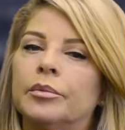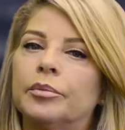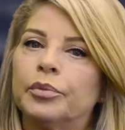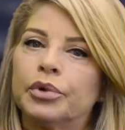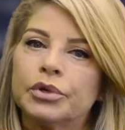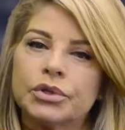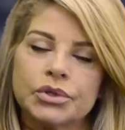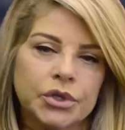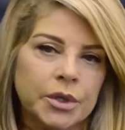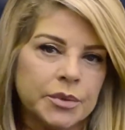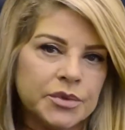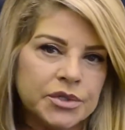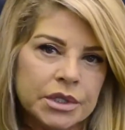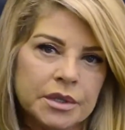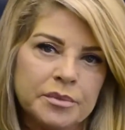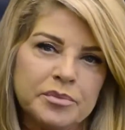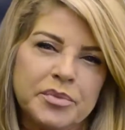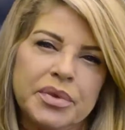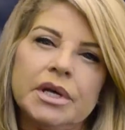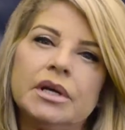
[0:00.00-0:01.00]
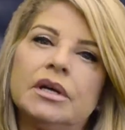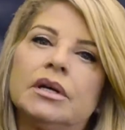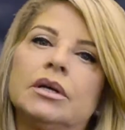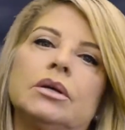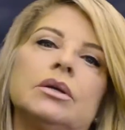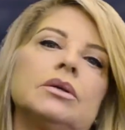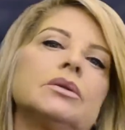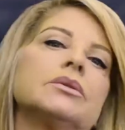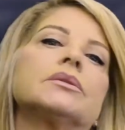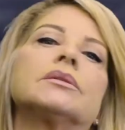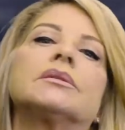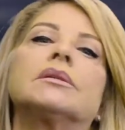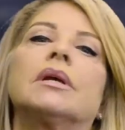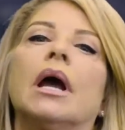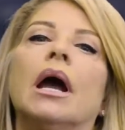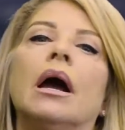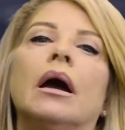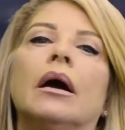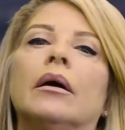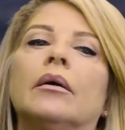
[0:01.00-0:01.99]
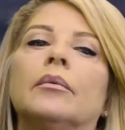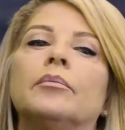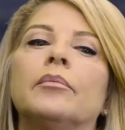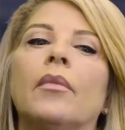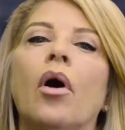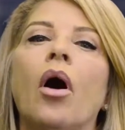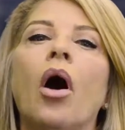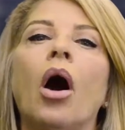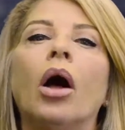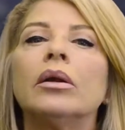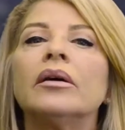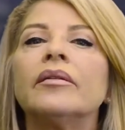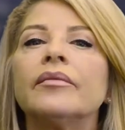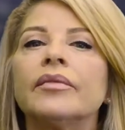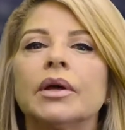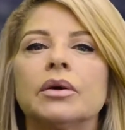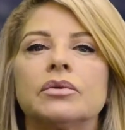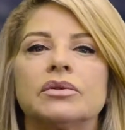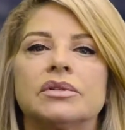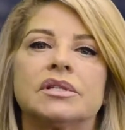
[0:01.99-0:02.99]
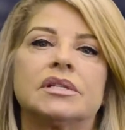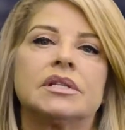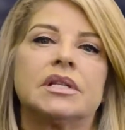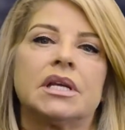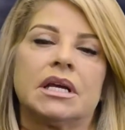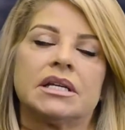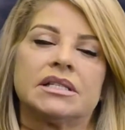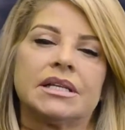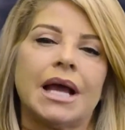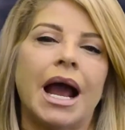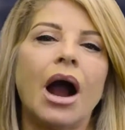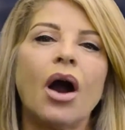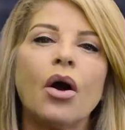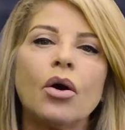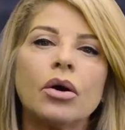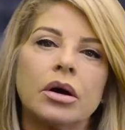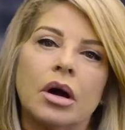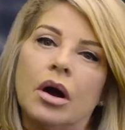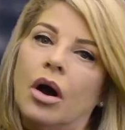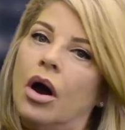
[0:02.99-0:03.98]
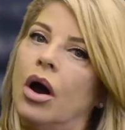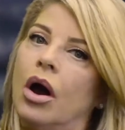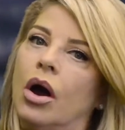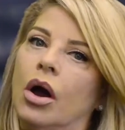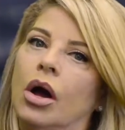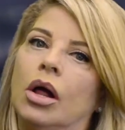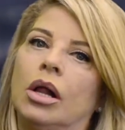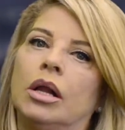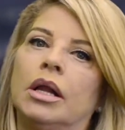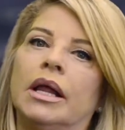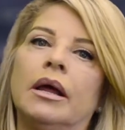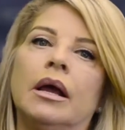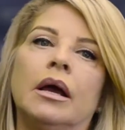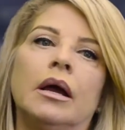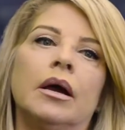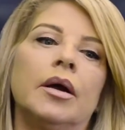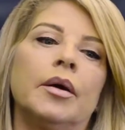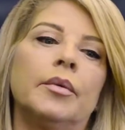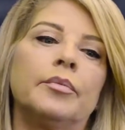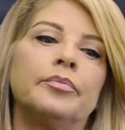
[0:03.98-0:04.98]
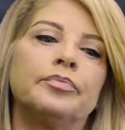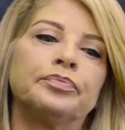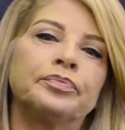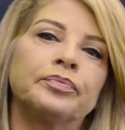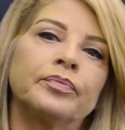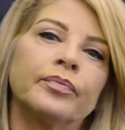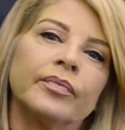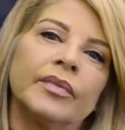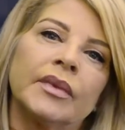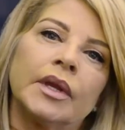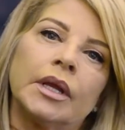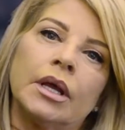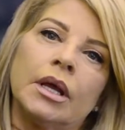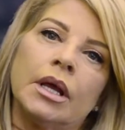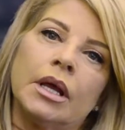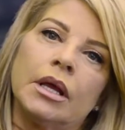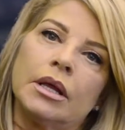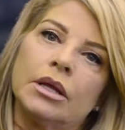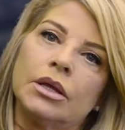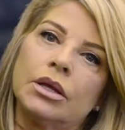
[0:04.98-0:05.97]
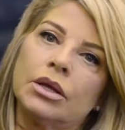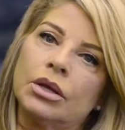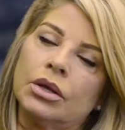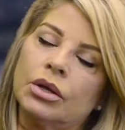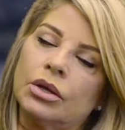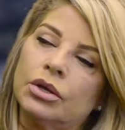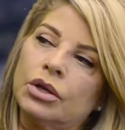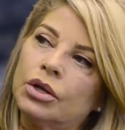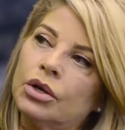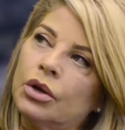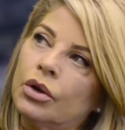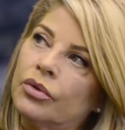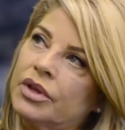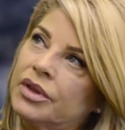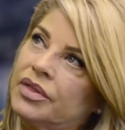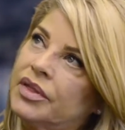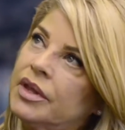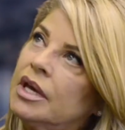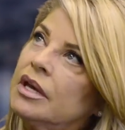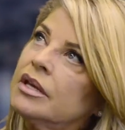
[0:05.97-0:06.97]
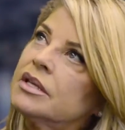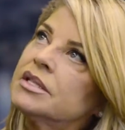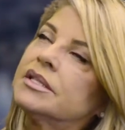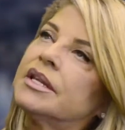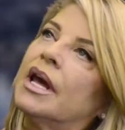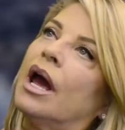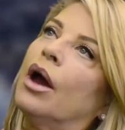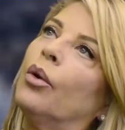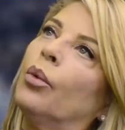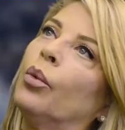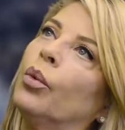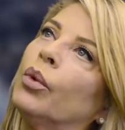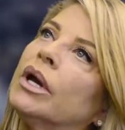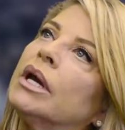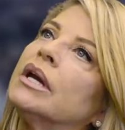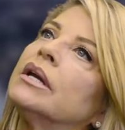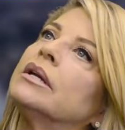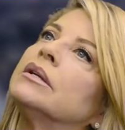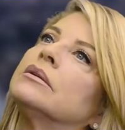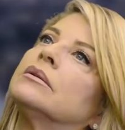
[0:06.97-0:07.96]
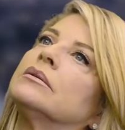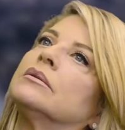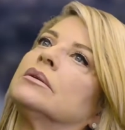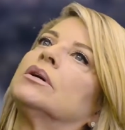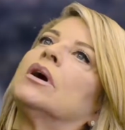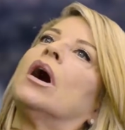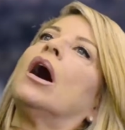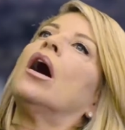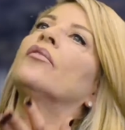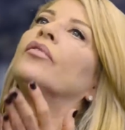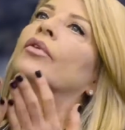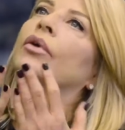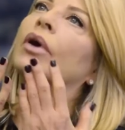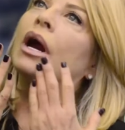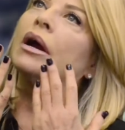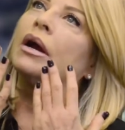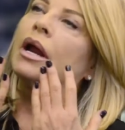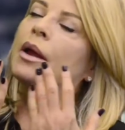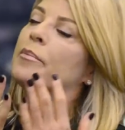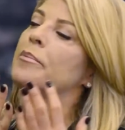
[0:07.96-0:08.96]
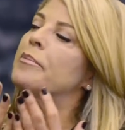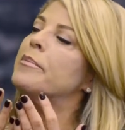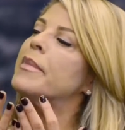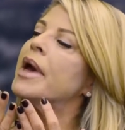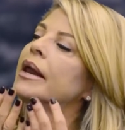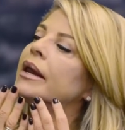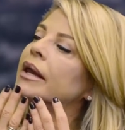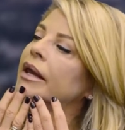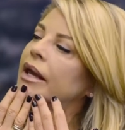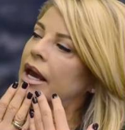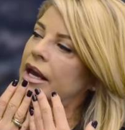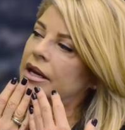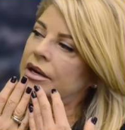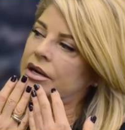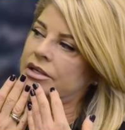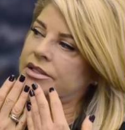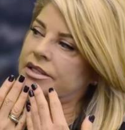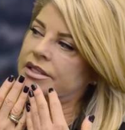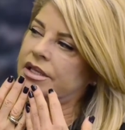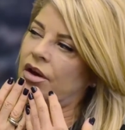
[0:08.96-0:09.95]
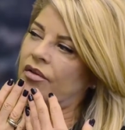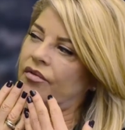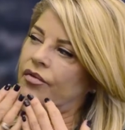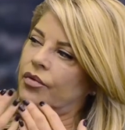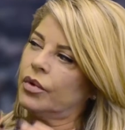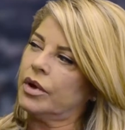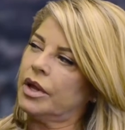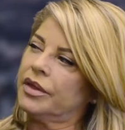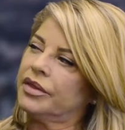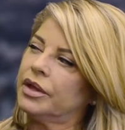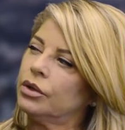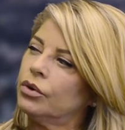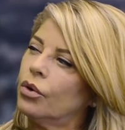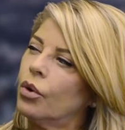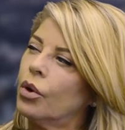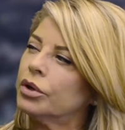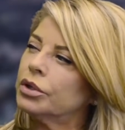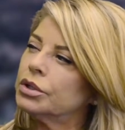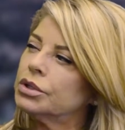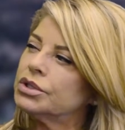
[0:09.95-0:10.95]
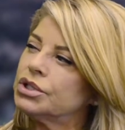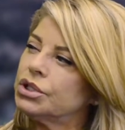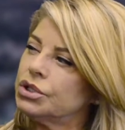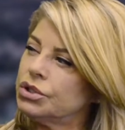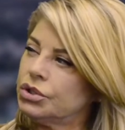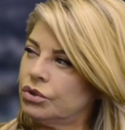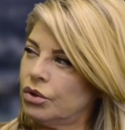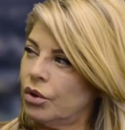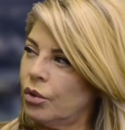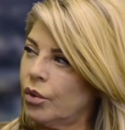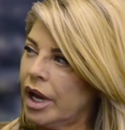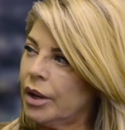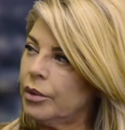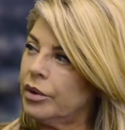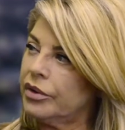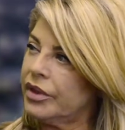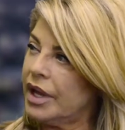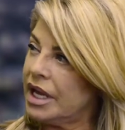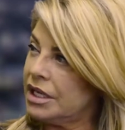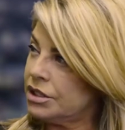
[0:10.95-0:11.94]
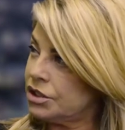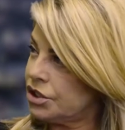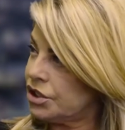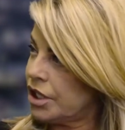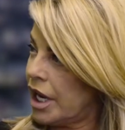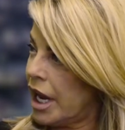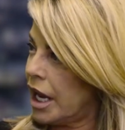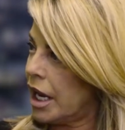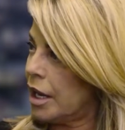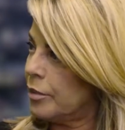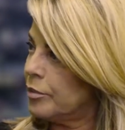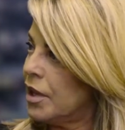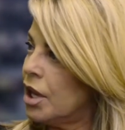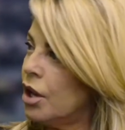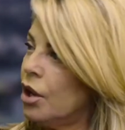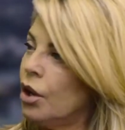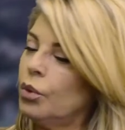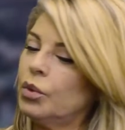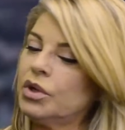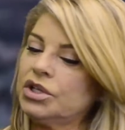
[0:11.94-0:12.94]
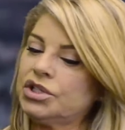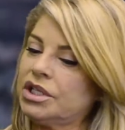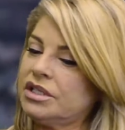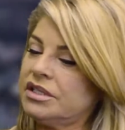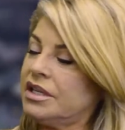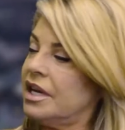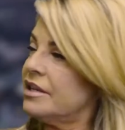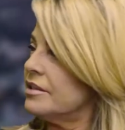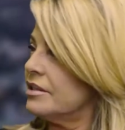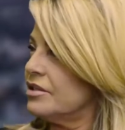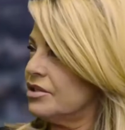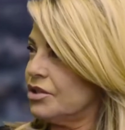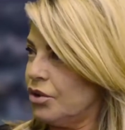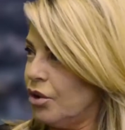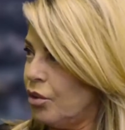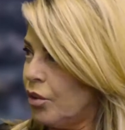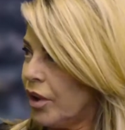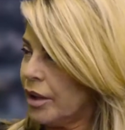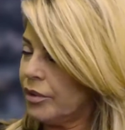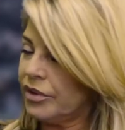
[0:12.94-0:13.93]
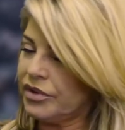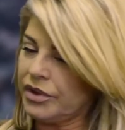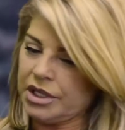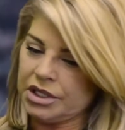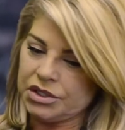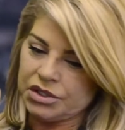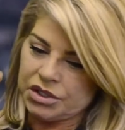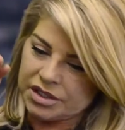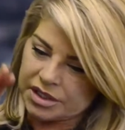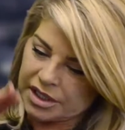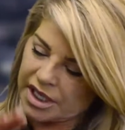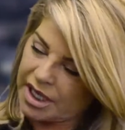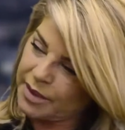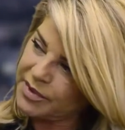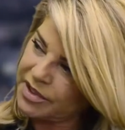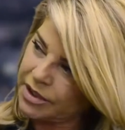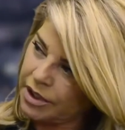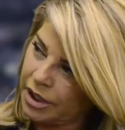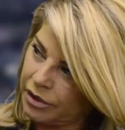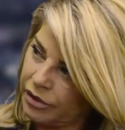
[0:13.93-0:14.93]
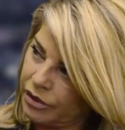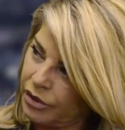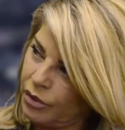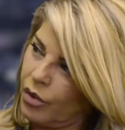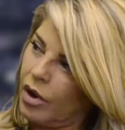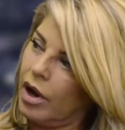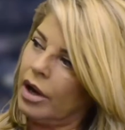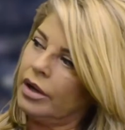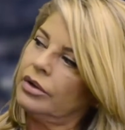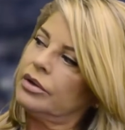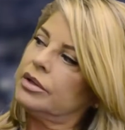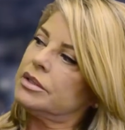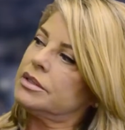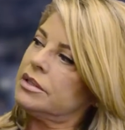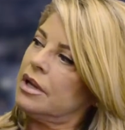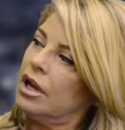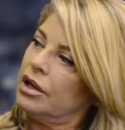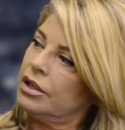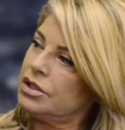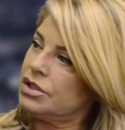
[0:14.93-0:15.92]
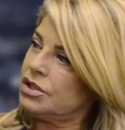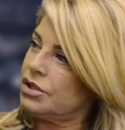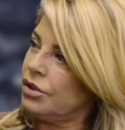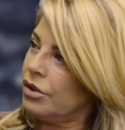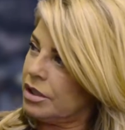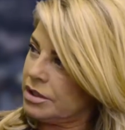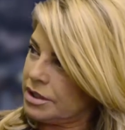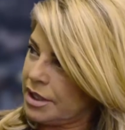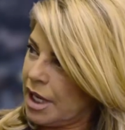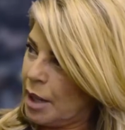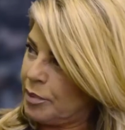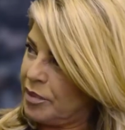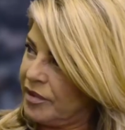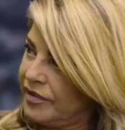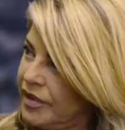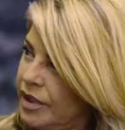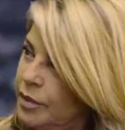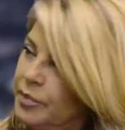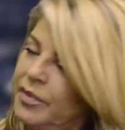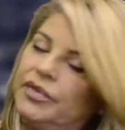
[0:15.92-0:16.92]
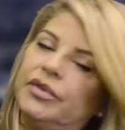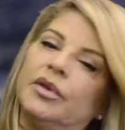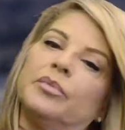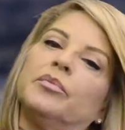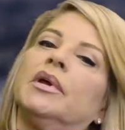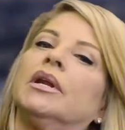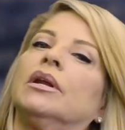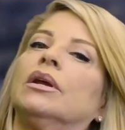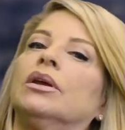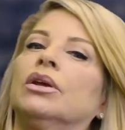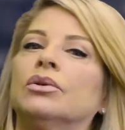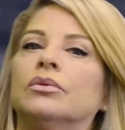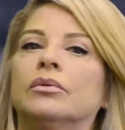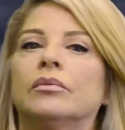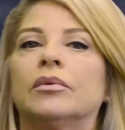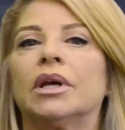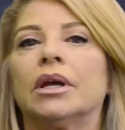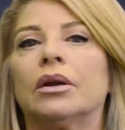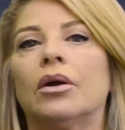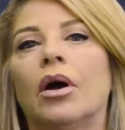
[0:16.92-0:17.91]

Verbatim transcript: prescription pills, all of those things, alcohol, you know, the things that we cover and medicate ourselves with in order to do away with that shame, which it doesn't do away with it. It just keeps it under the water as long as you're on top of it. But the minute you get